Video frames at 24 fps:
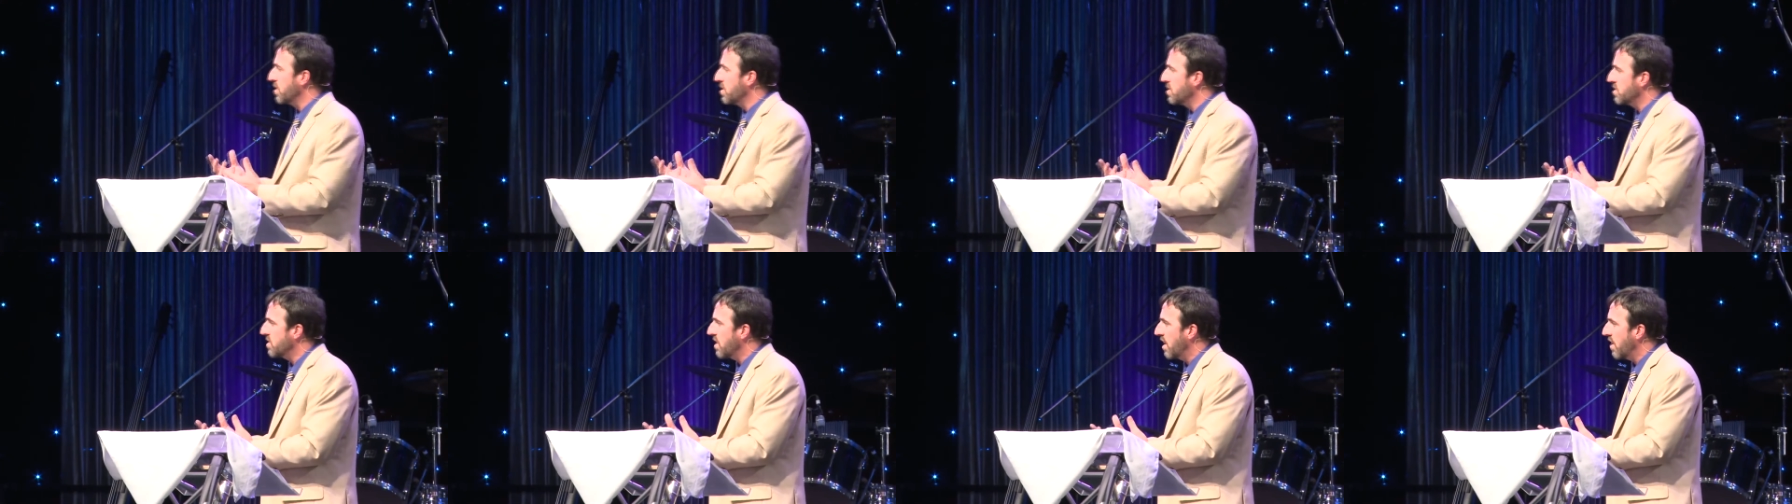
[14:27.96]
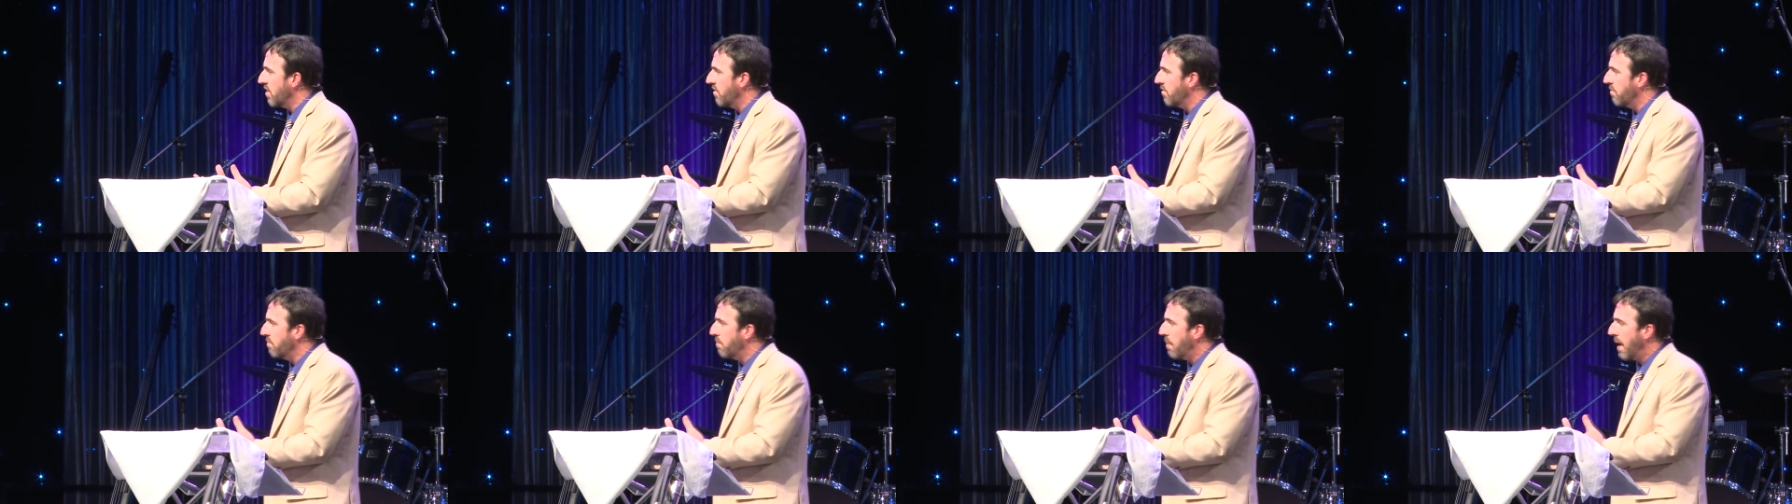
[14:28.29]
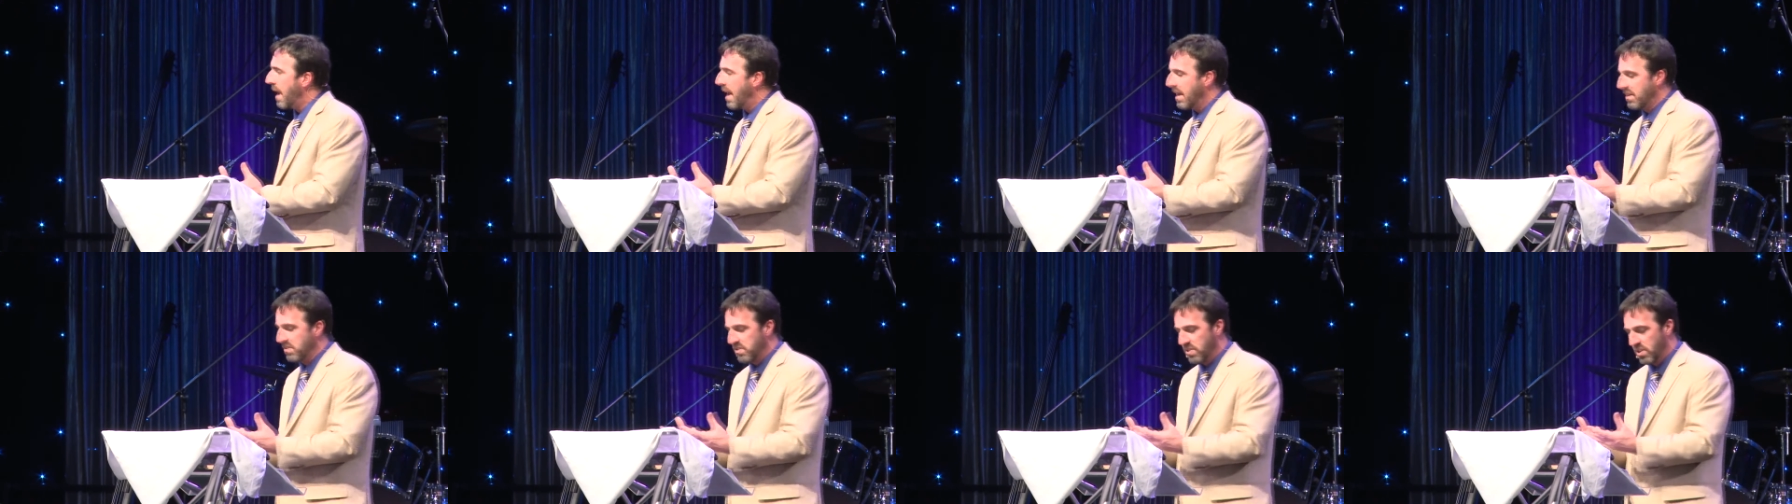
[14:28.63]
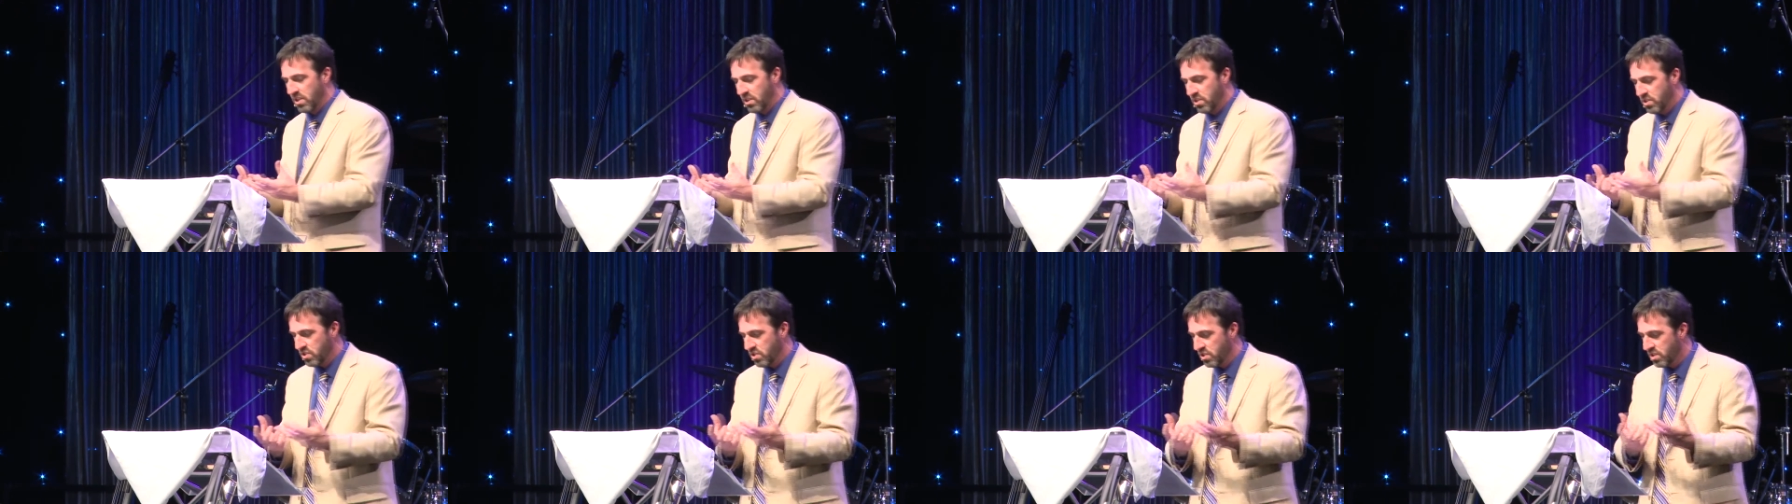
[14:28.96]
safe
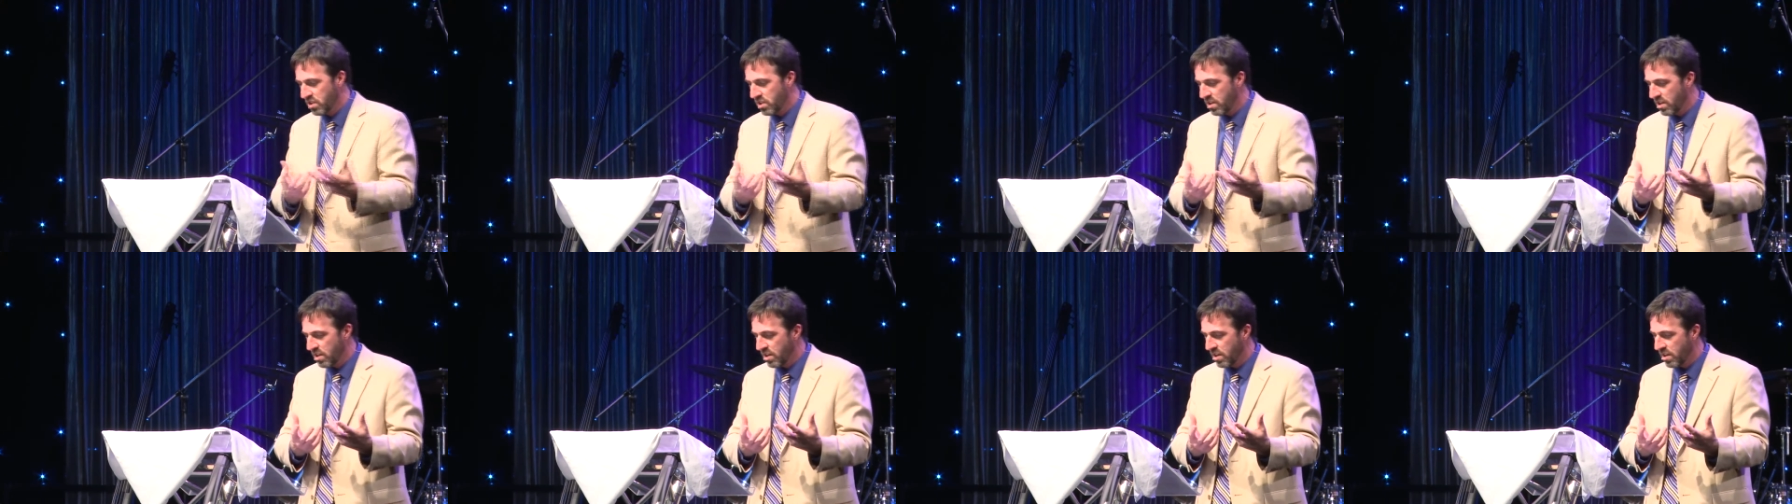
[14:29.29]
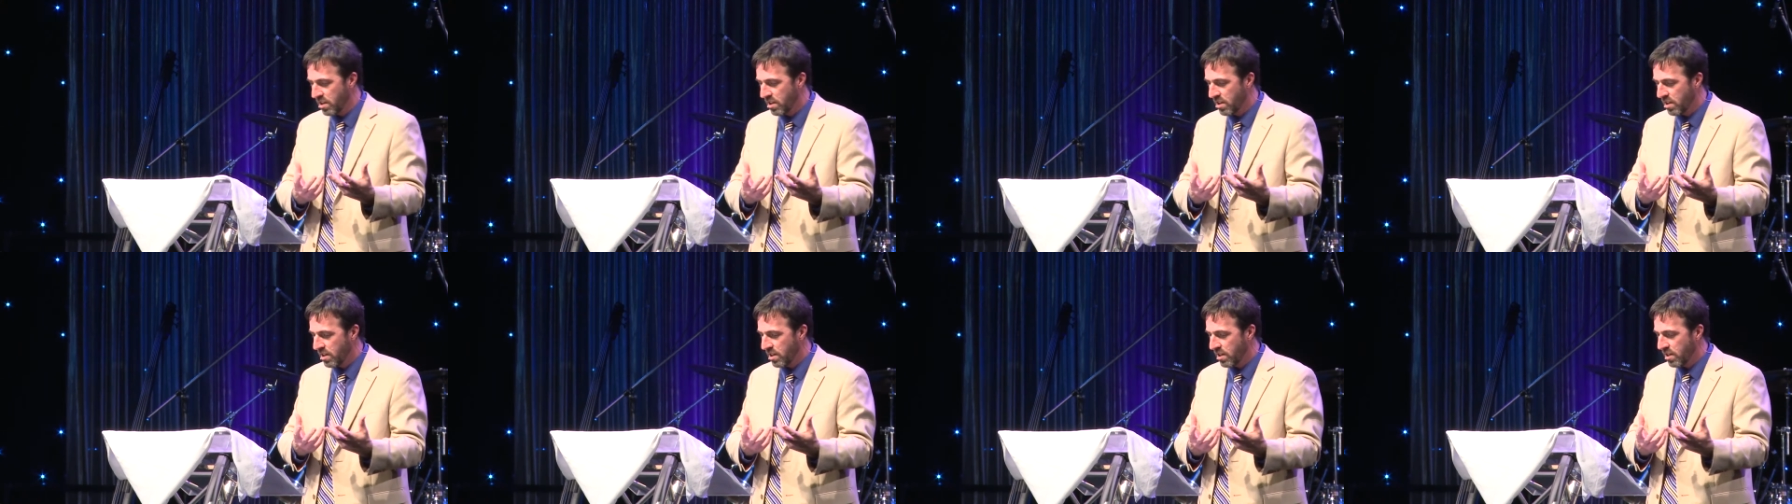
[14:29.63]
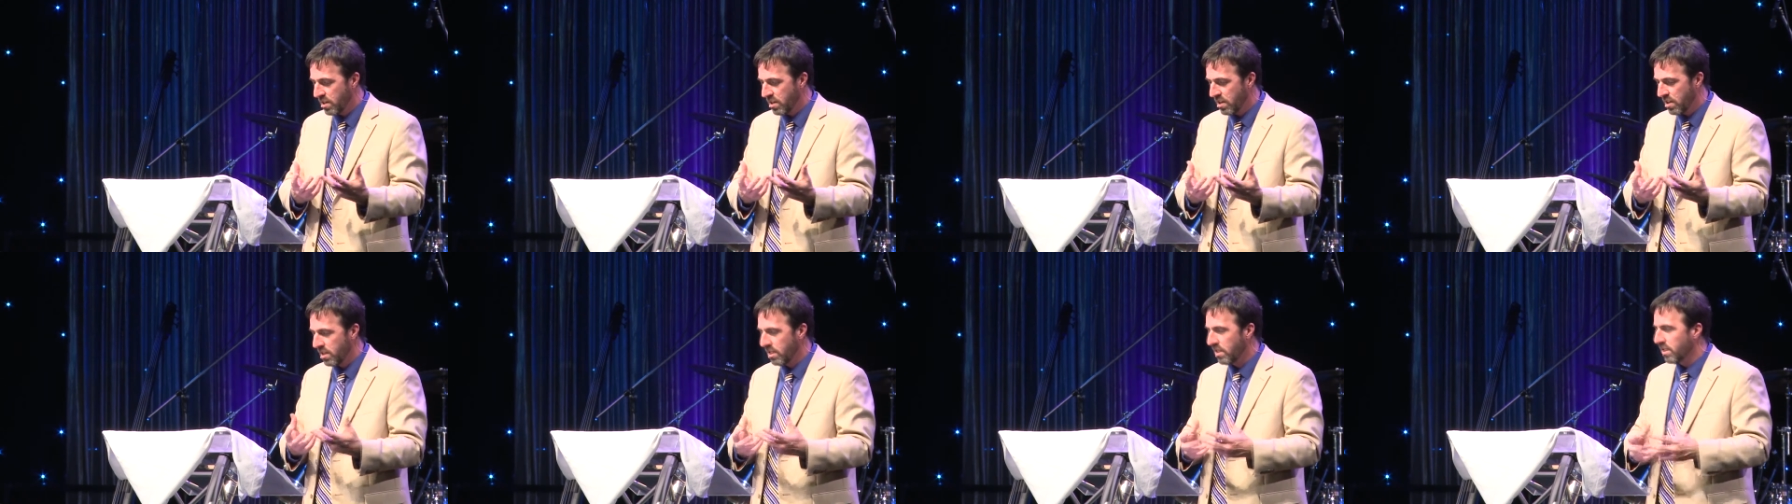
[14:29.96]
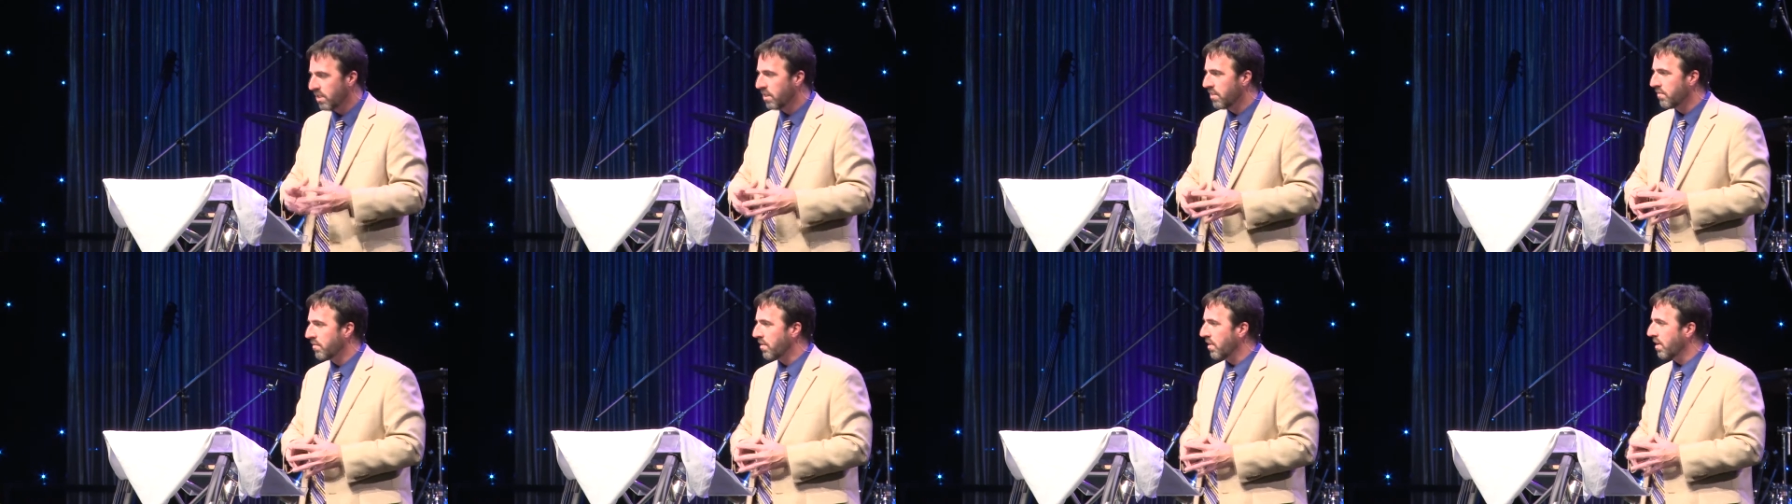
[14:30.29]
passage
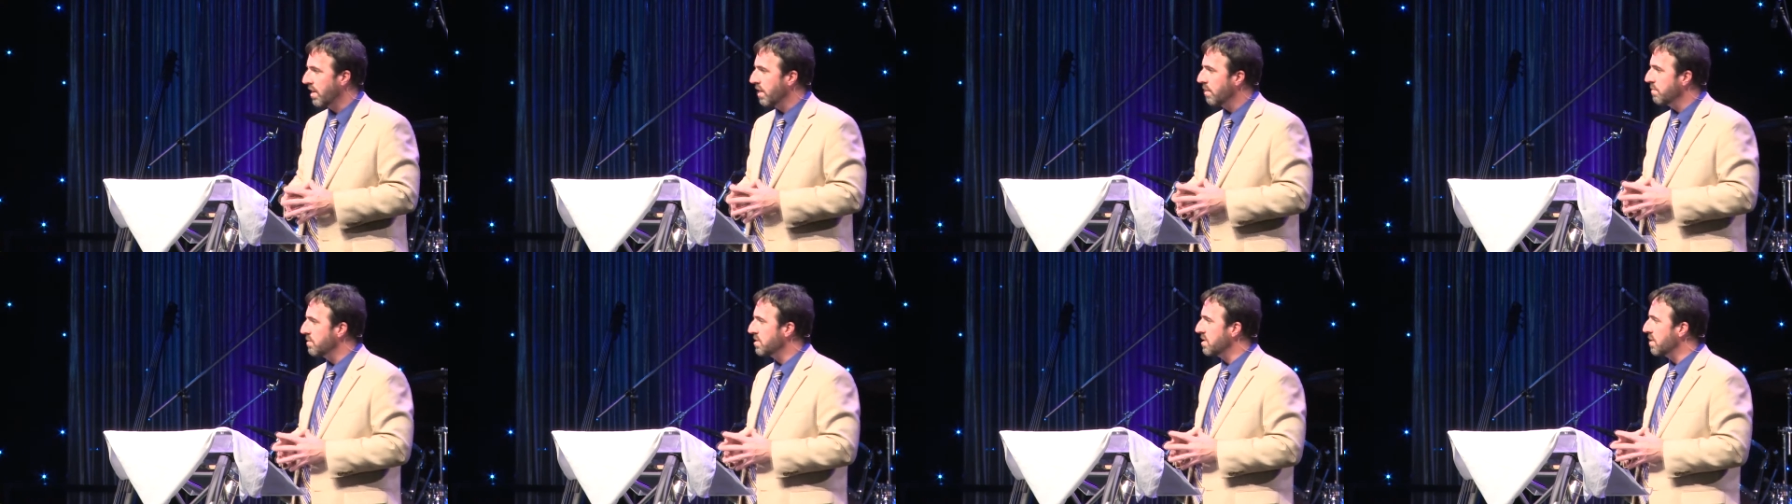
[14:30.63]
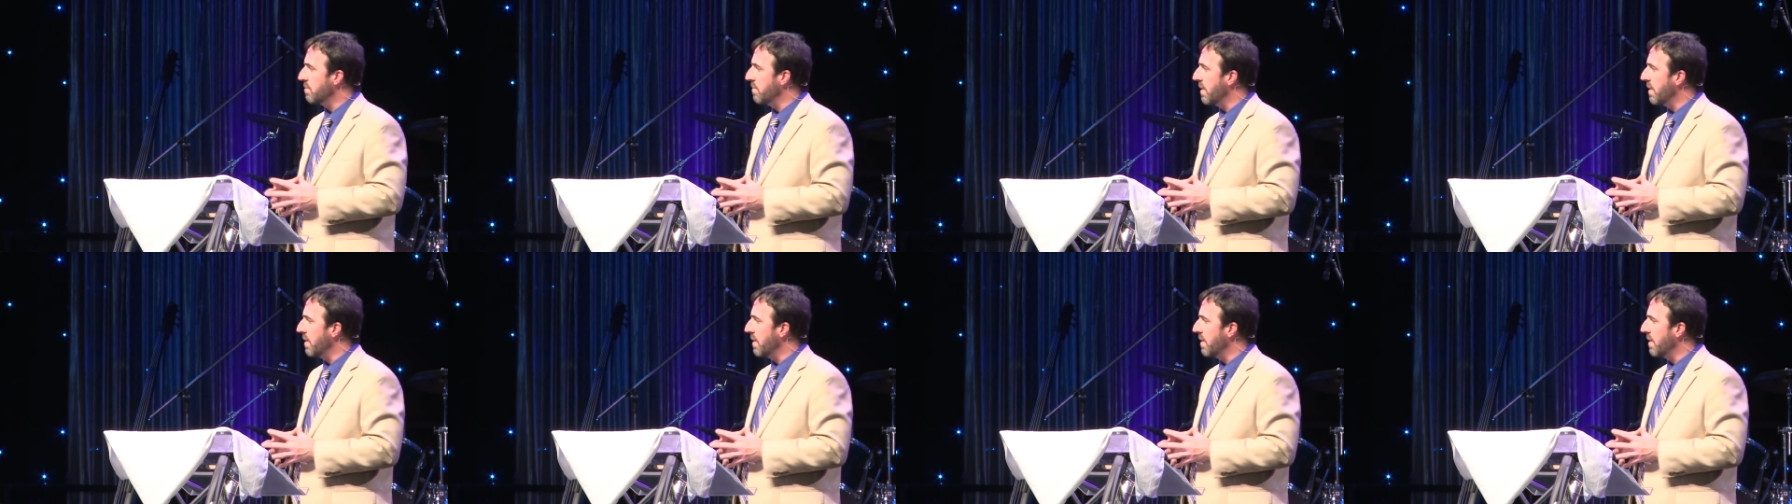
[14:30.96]
for him to